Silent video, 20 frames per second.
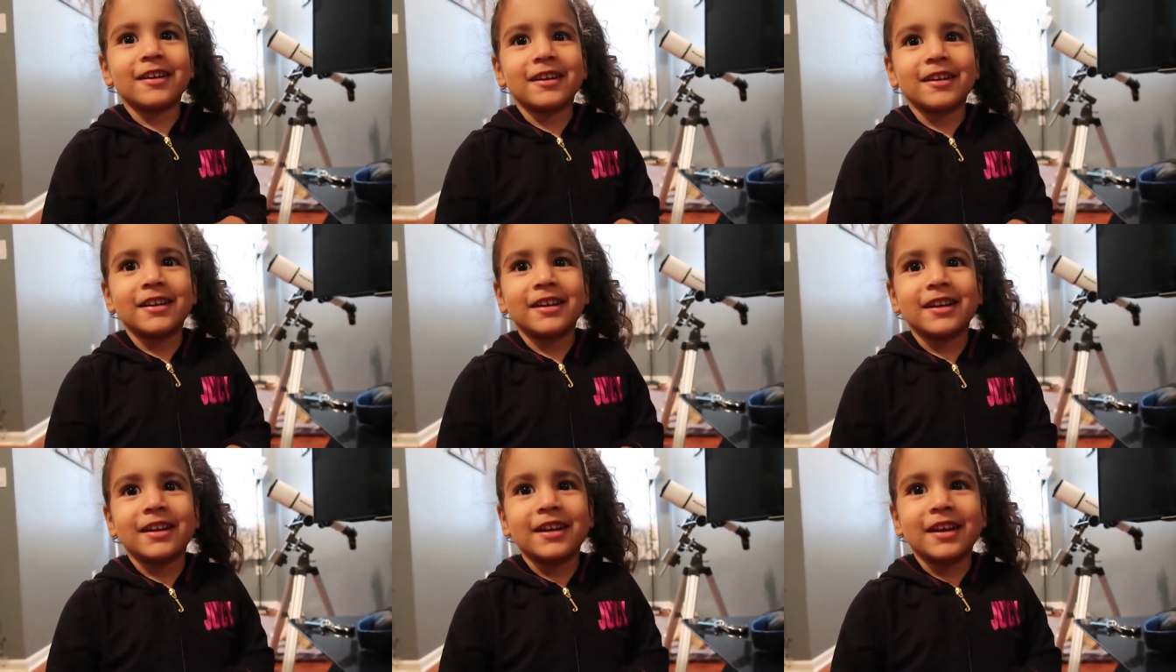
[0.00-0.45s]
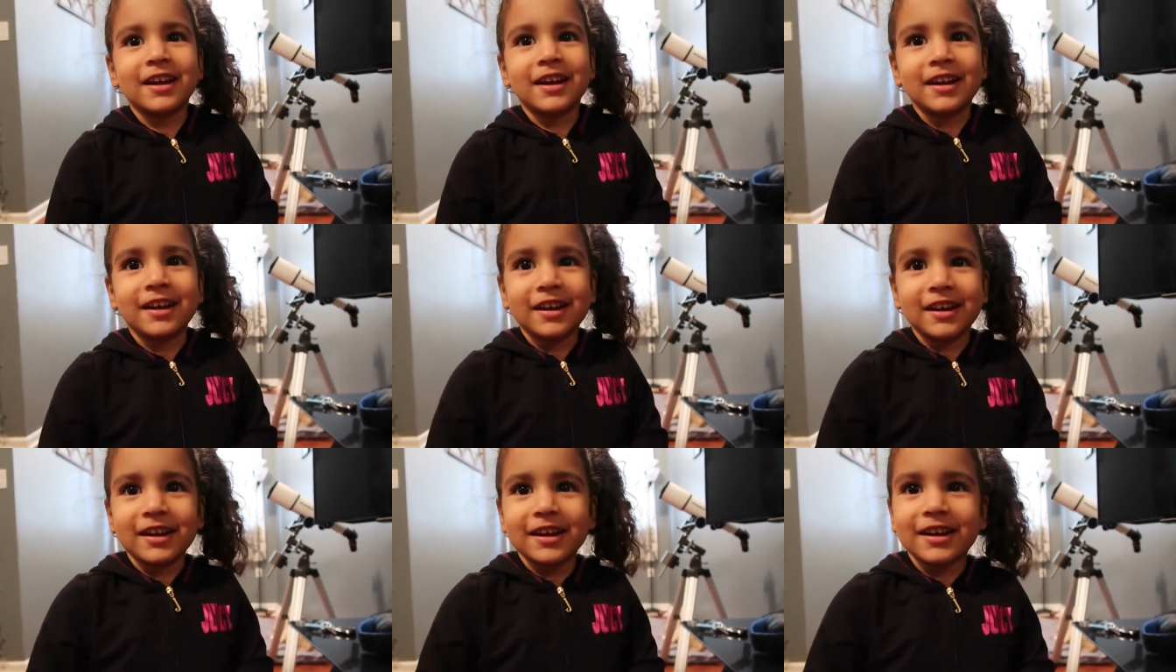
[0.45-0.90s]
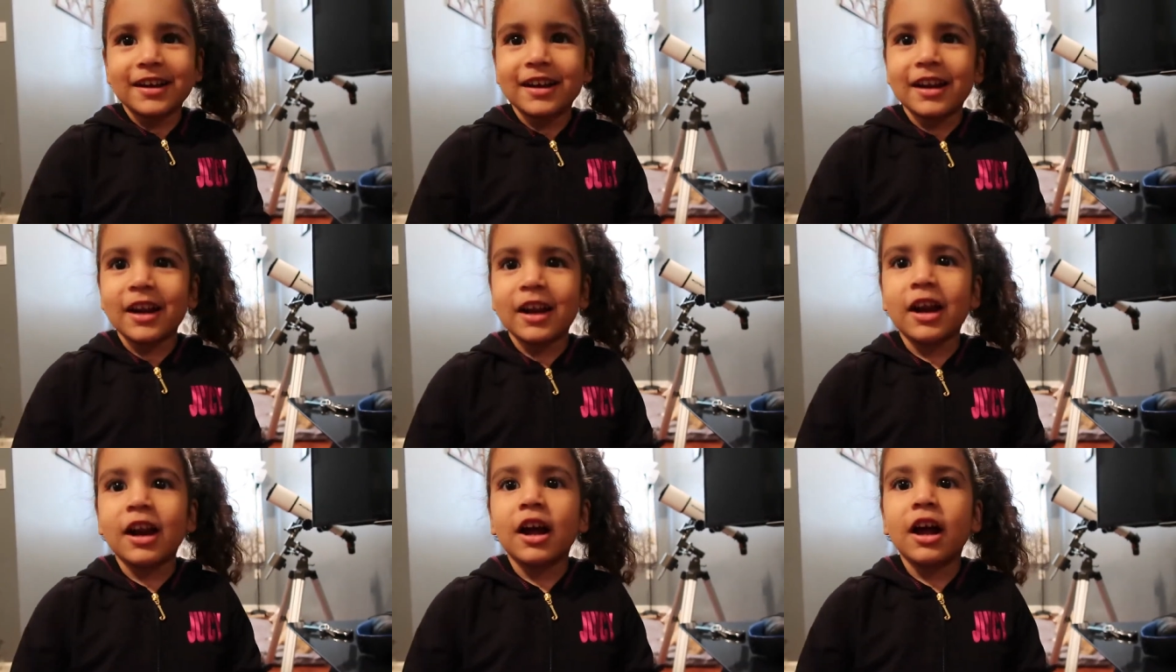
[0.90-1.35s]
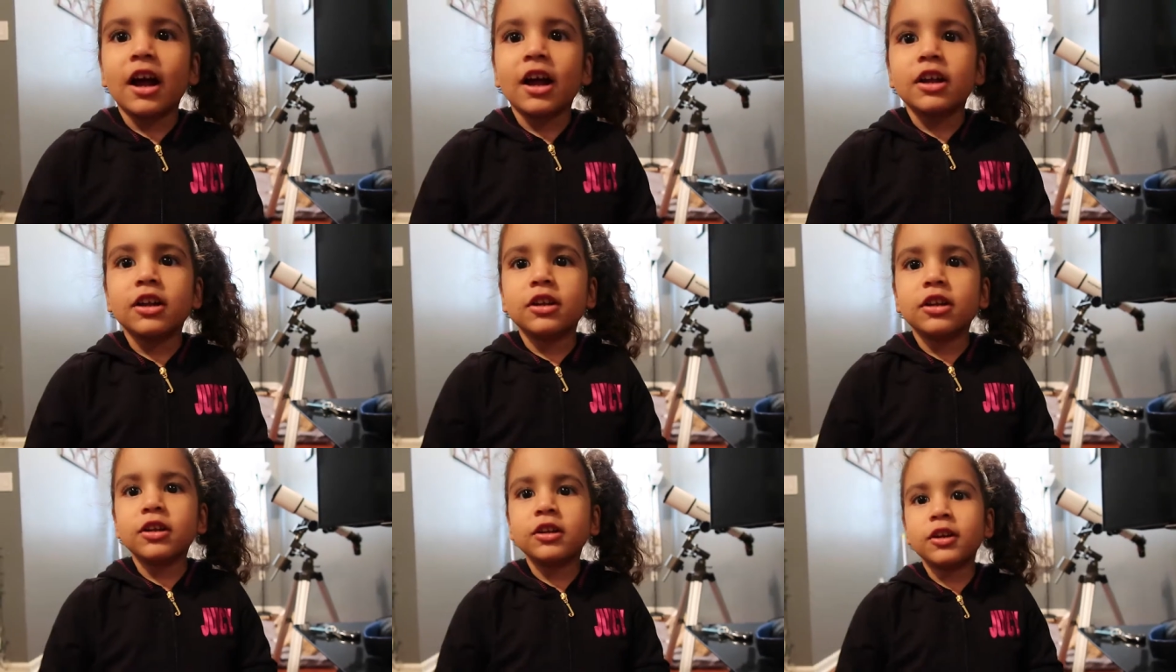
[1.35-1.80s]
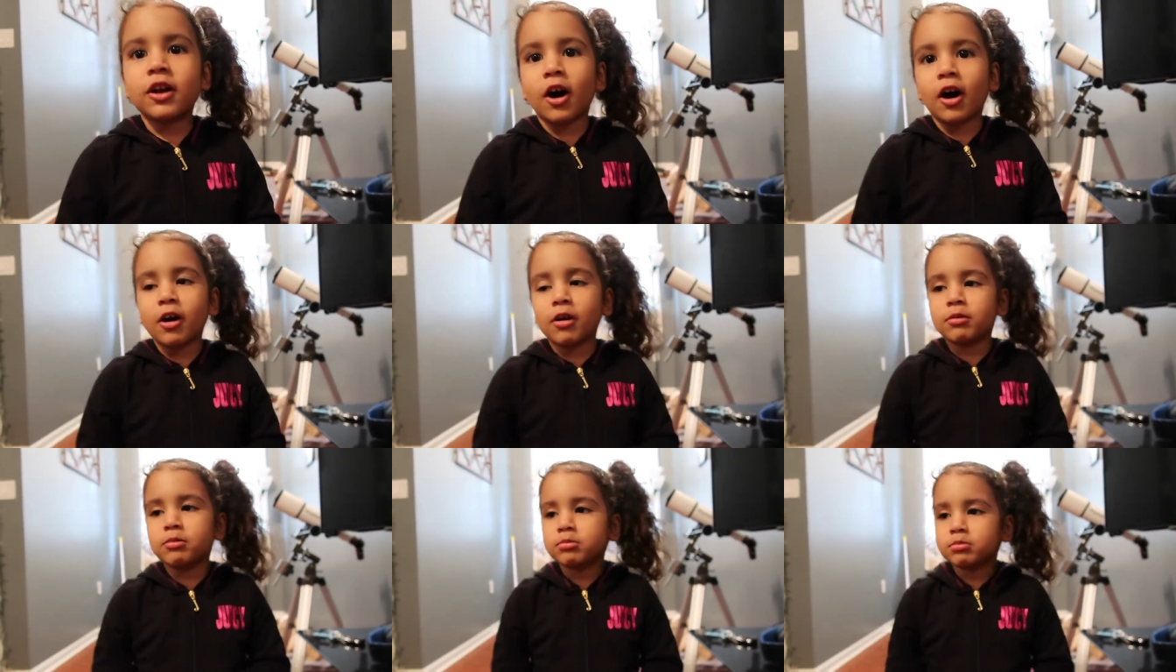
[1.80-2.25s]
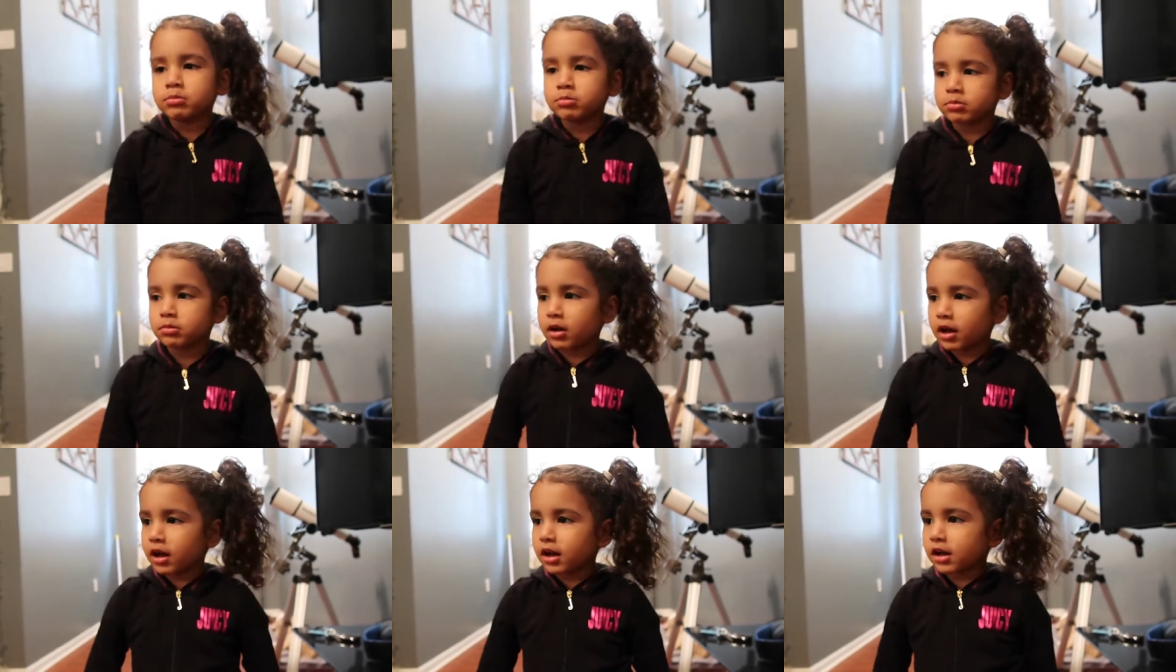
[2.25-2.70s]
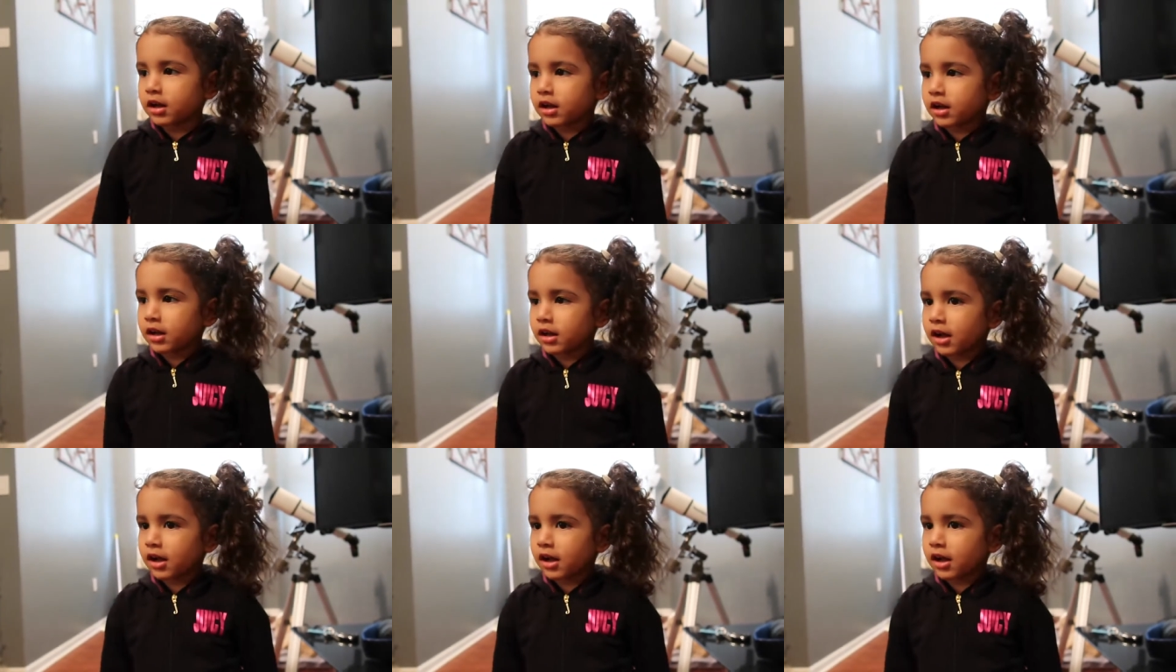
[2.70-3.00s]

Are you sure? No. What?